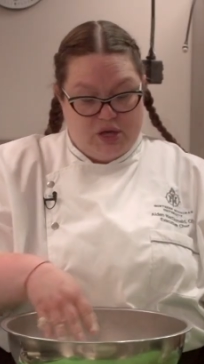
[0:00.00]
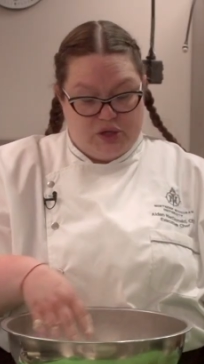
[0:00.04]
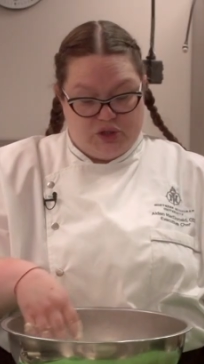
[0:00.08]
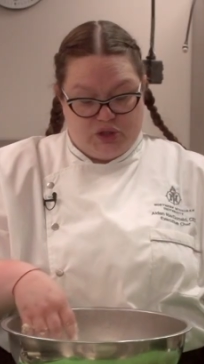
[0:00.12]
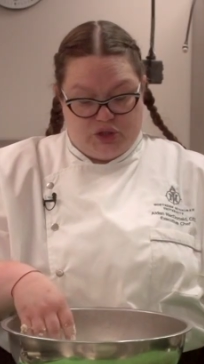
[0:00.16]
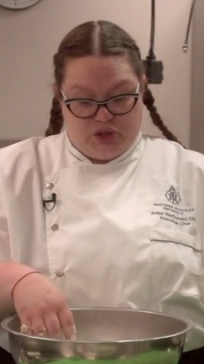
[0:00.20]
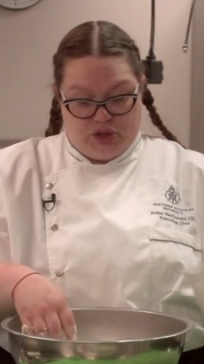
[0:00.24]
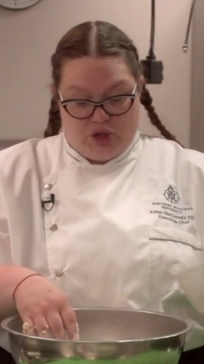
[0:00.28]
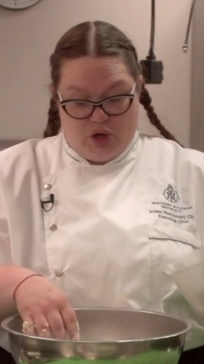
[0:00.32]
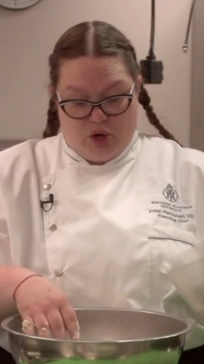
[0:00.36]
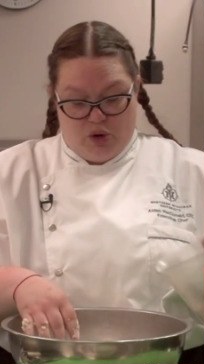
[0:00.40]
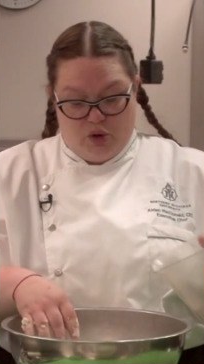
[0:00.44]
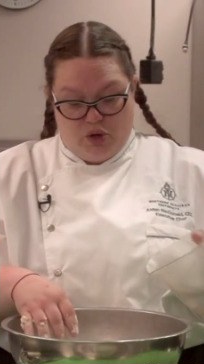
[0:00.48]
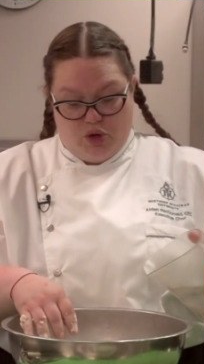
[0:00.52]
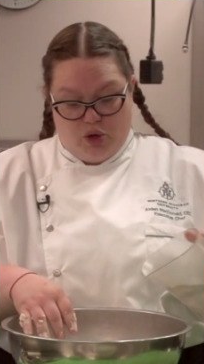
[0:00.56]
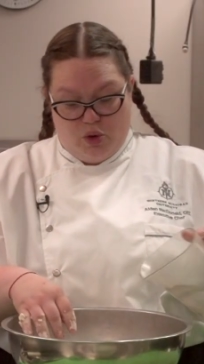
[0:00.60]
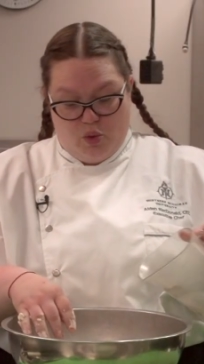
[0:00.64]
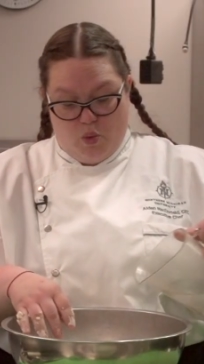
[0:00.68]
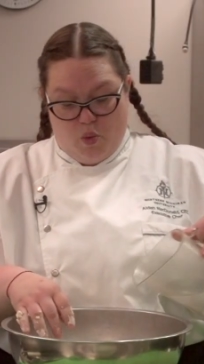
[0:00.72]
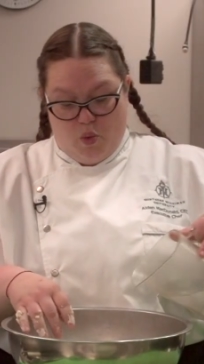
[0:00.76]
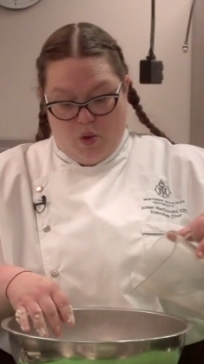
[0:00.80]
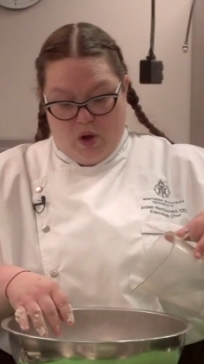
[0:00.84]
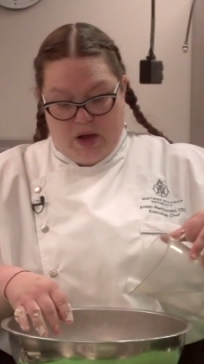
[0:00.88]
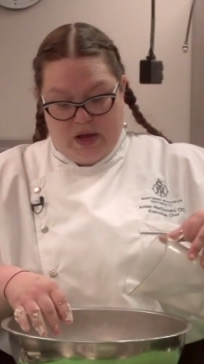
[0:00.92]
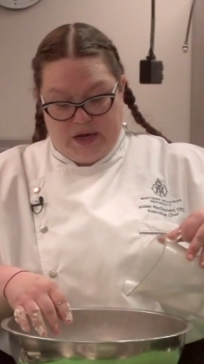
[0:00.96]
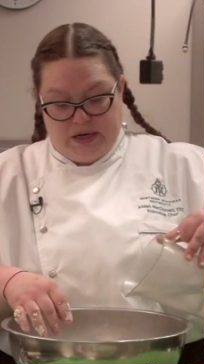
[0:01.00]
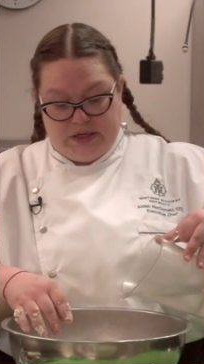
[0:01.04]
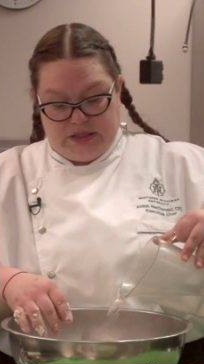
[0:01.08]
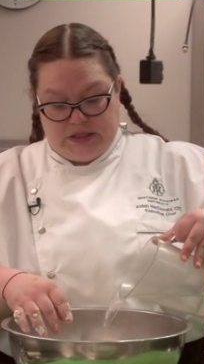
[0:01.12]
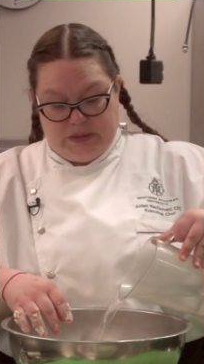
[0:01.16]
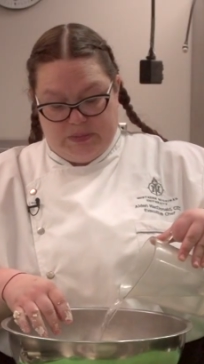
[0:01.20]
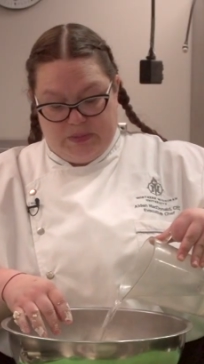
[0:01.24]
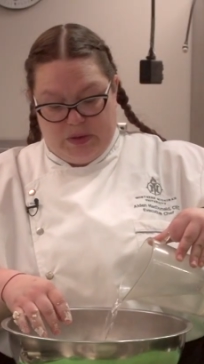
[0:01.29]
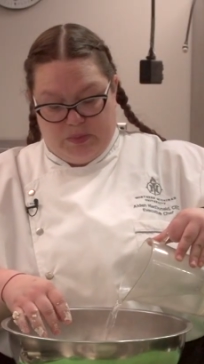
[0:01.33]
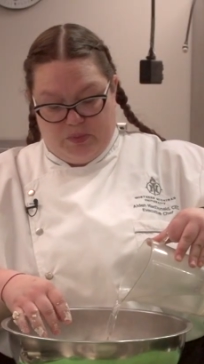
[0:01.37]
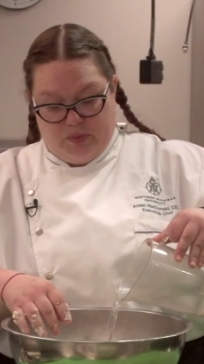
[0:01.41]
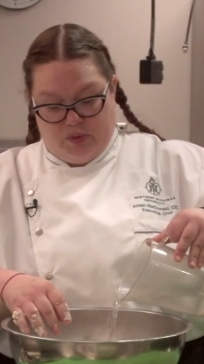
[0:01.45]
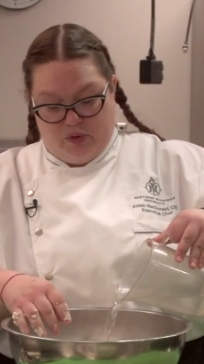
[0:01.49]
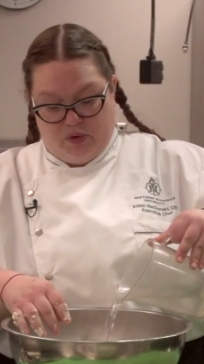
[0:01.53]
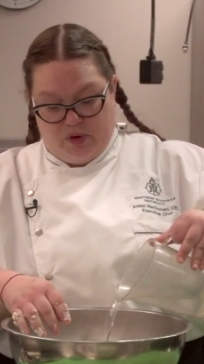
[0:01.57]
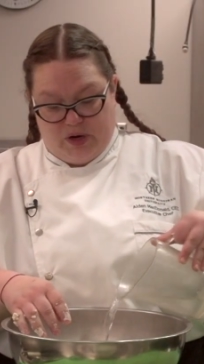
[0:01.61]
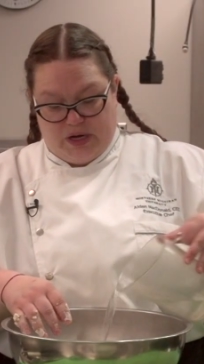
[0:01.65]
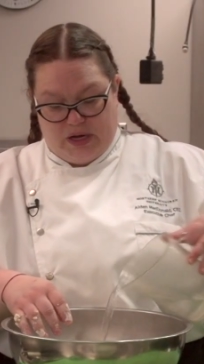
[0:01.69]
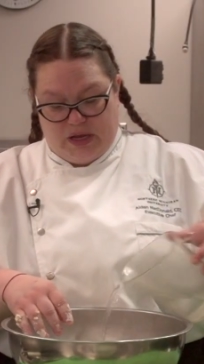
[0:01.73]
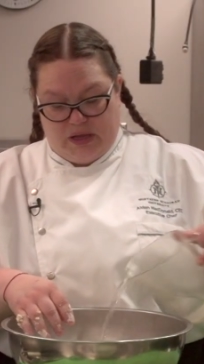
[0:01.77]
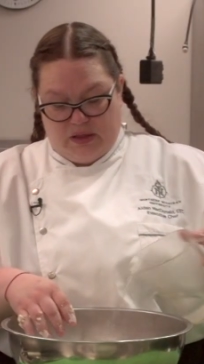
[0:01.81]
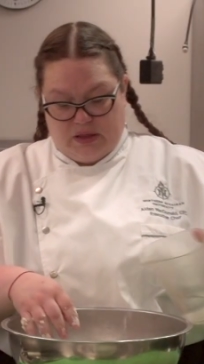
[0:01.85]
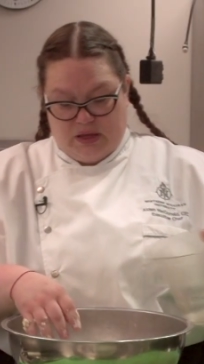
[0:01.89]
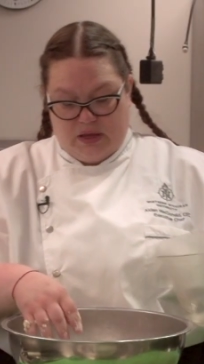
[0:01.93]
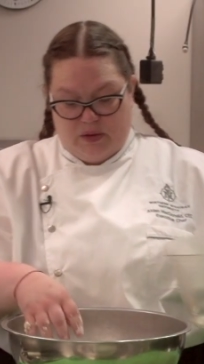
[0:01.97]
so you want to be
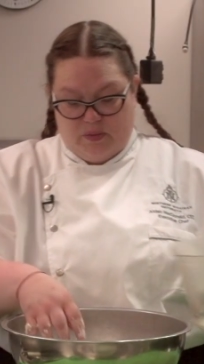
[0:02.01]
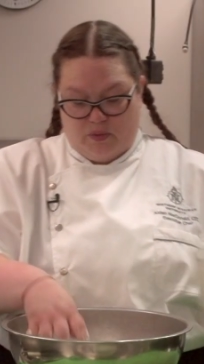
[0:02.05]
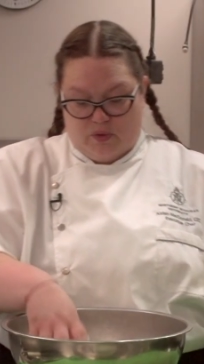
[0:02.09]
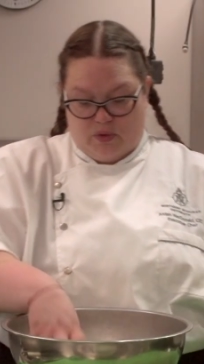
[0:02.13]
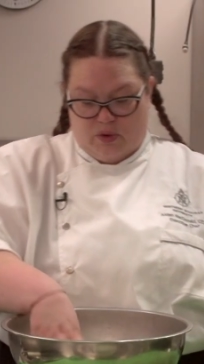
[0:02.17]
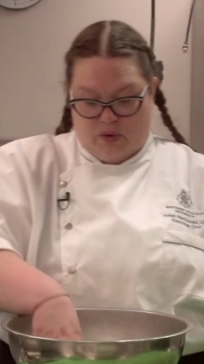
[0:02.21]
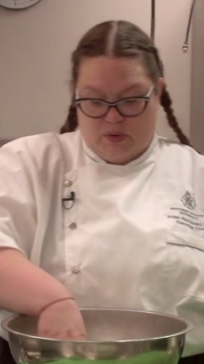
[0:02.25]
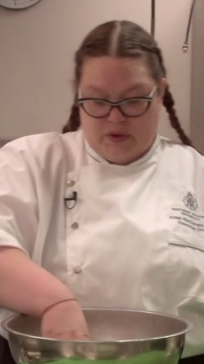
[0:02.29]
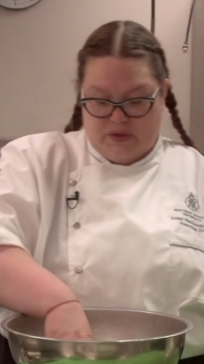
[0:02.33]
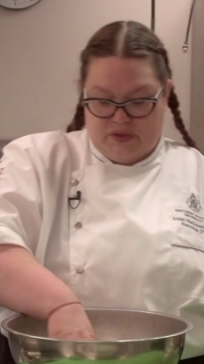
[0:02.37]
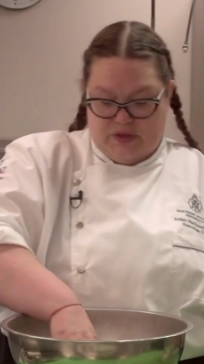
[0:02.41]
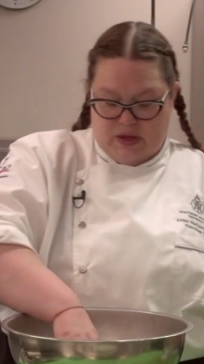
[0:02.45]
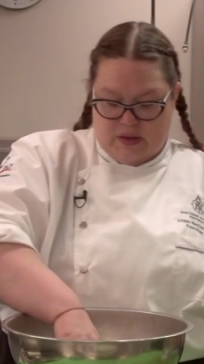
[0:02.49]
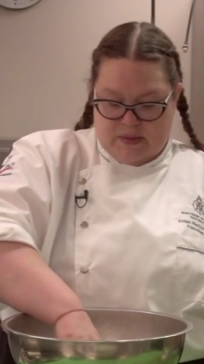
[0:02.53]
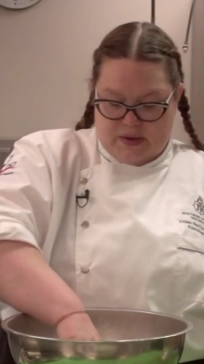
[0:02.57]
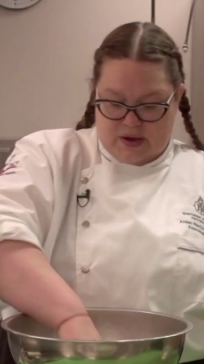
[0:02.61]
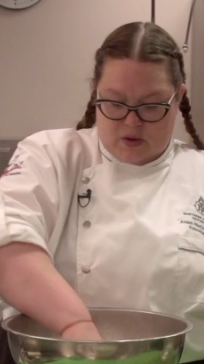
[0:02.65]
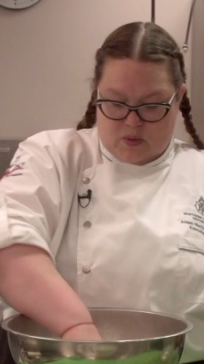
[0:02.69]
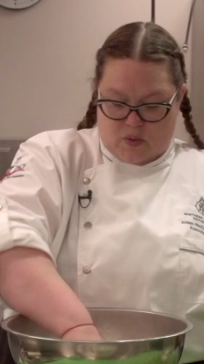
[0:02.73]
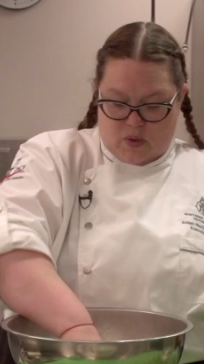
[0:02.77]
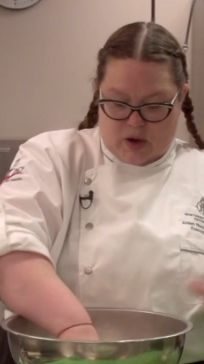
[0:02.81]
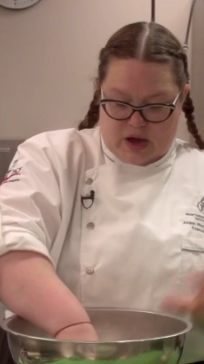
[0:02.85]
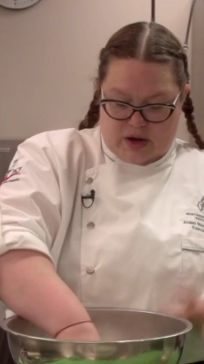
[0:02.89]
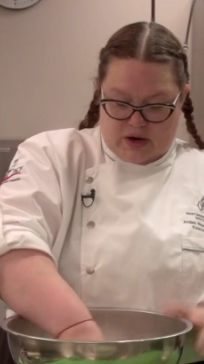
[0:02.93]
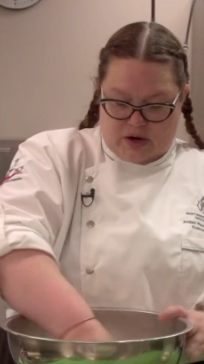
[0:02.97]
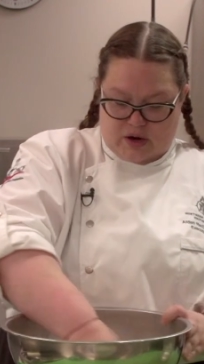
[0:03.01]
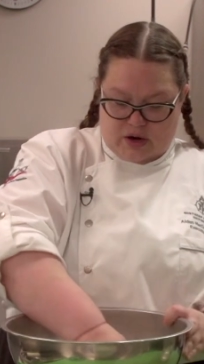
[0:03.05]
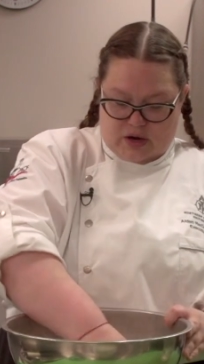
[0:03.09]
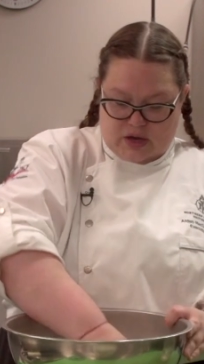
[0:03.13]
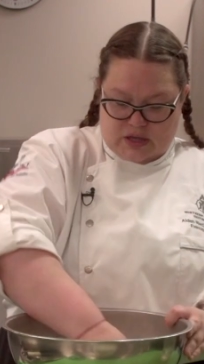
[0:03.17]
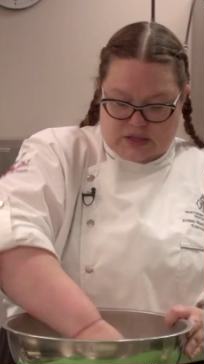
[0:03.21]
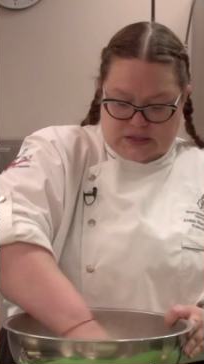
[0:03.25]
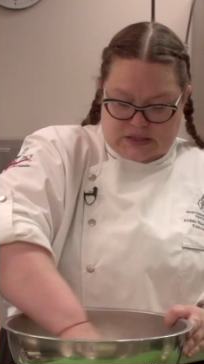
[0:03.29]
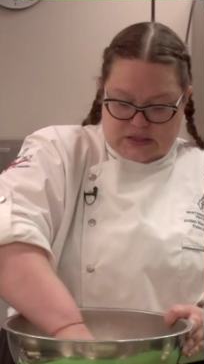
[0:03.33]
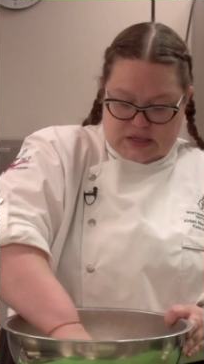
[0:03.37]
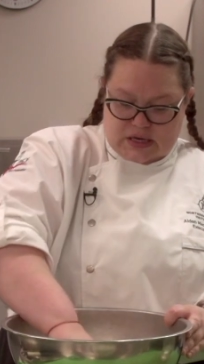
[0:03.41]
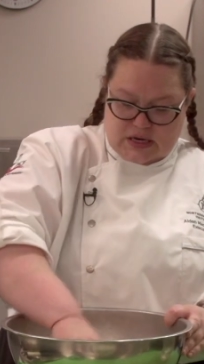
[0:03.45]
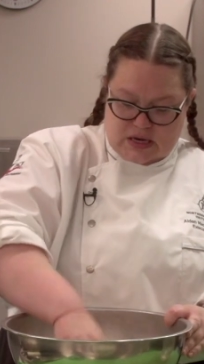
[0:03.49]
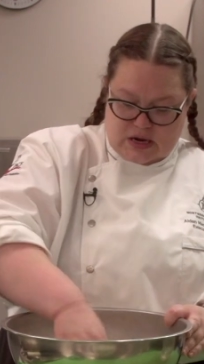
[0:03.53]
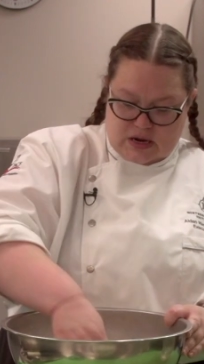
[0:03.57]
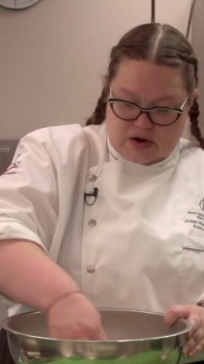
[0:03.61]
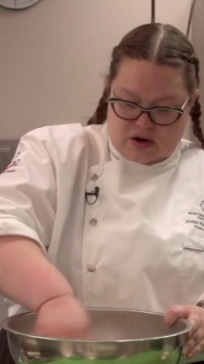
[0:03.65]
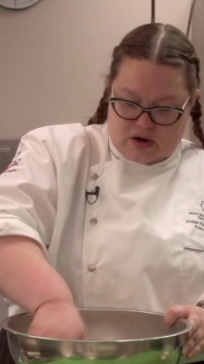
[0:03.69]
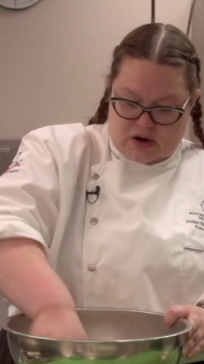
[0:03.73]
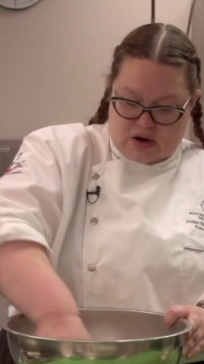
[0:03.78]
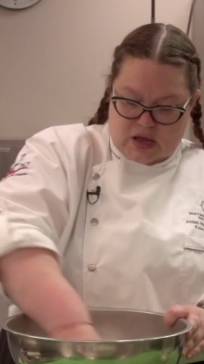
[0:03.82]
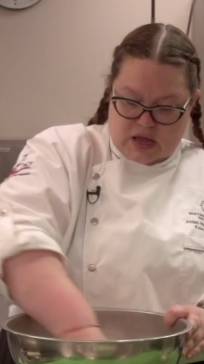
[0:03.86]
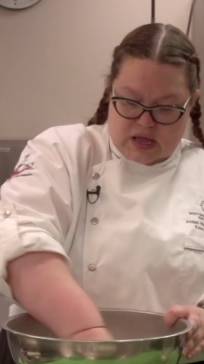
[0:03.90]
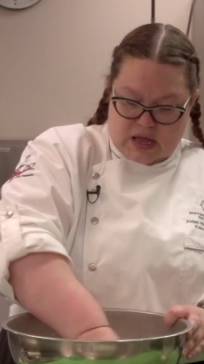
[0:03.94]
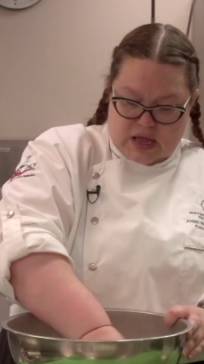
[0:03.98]
pretty liberal with the amount of water it's in
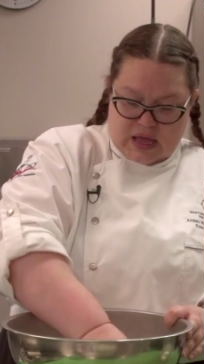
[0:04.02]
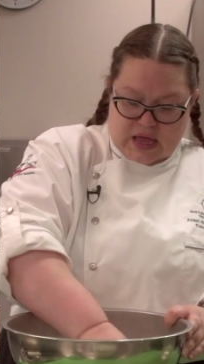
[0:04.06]
here.